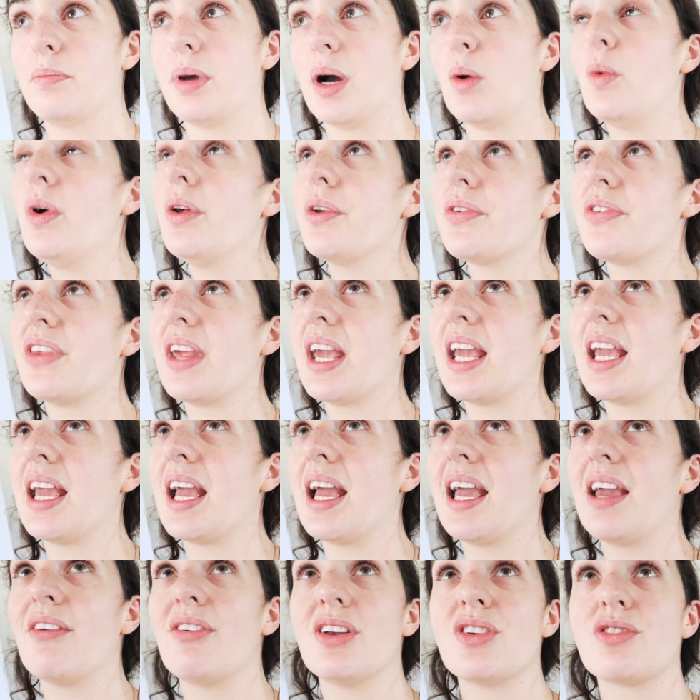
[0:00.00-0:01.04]
But we'll see
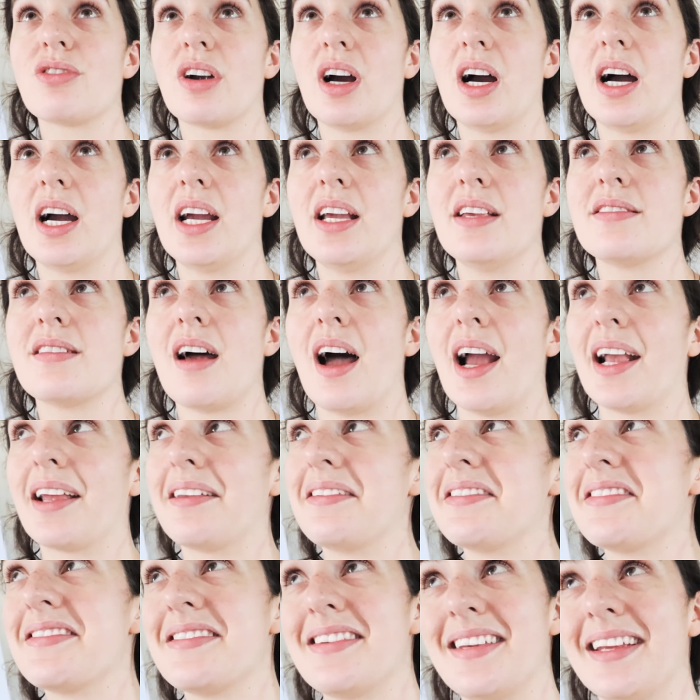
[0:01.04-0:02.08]
if it dries. I
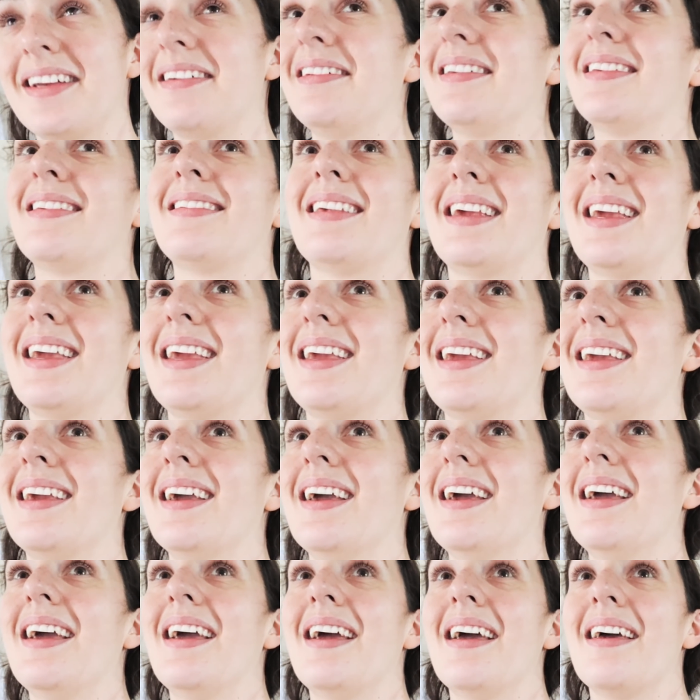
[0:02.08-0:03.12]
can still see
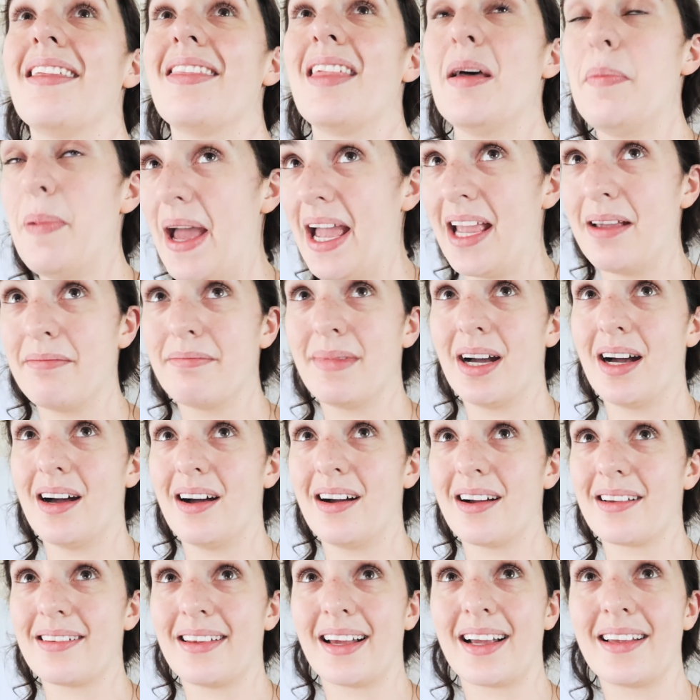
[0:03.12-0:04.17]
the paint
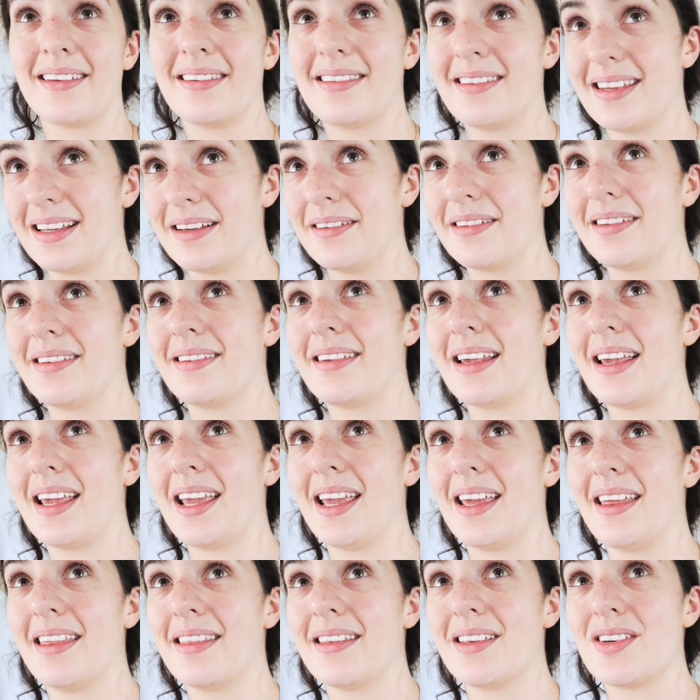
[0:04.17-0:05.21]
marks, I can still
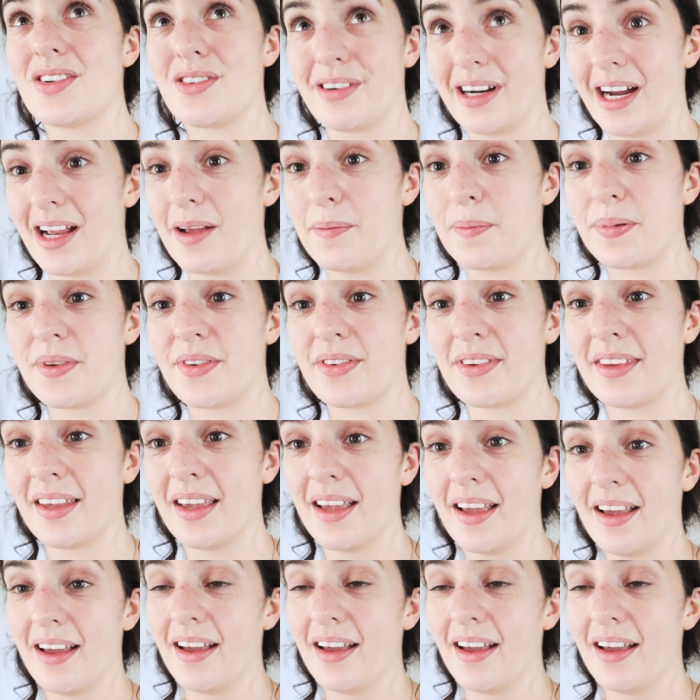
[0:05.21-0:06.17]
see the drips.